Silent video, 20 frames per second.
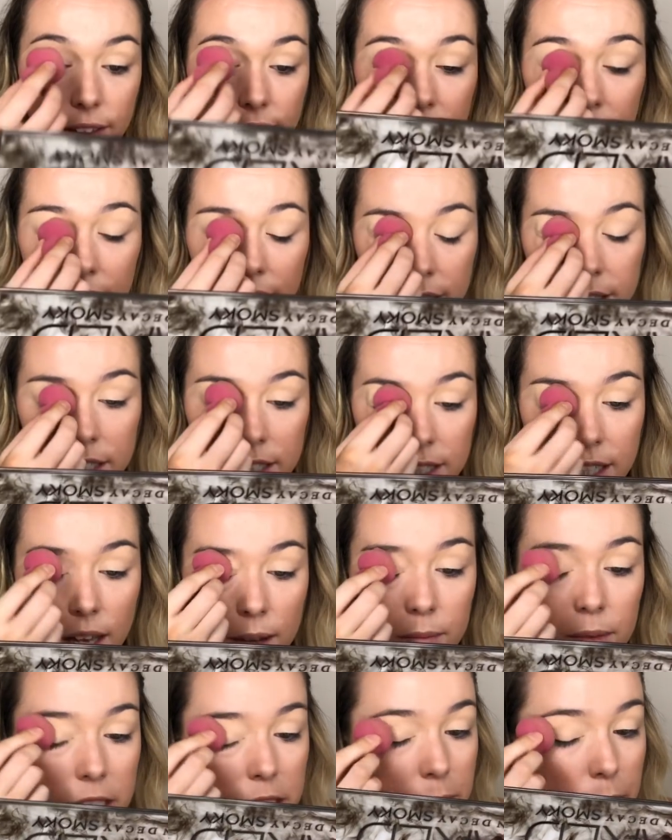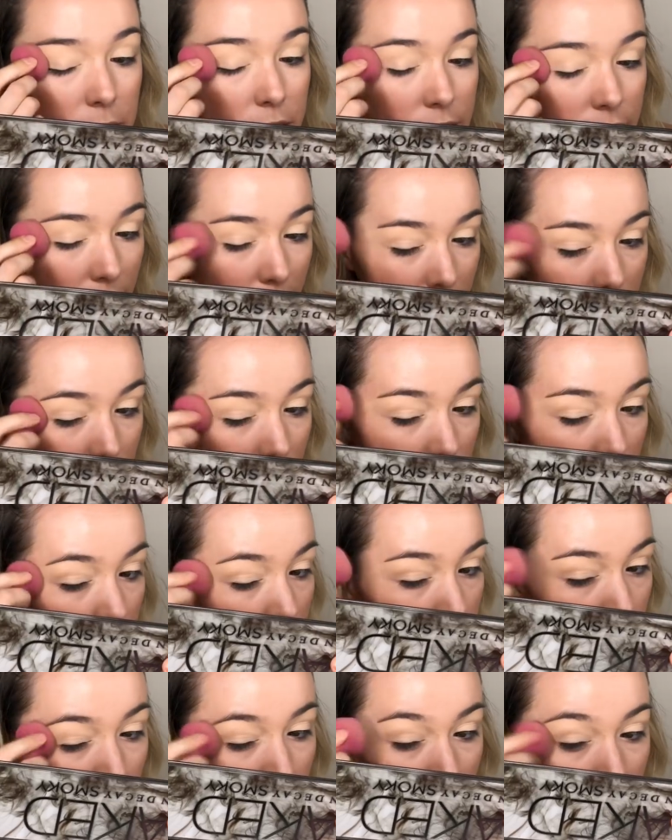And then I just get my sponge again
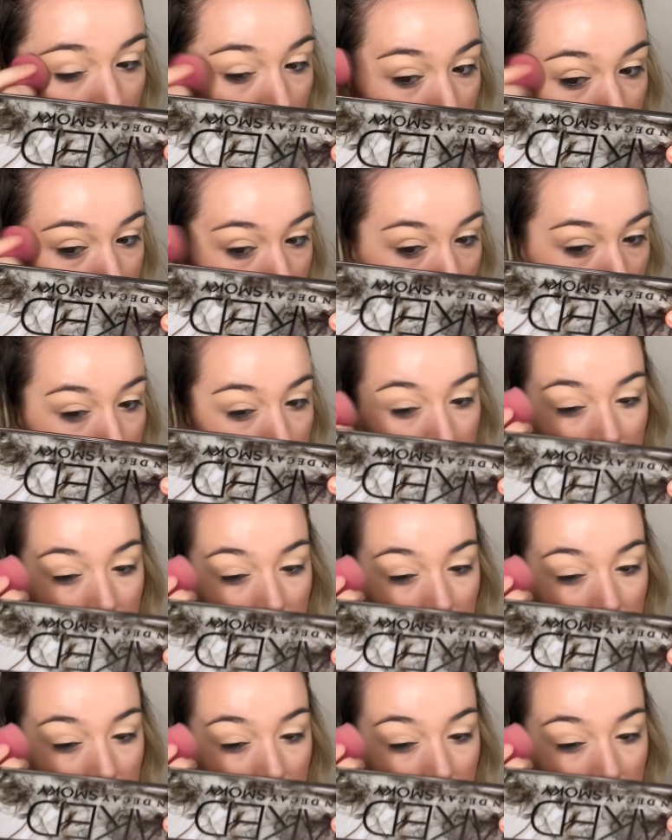and pat it over.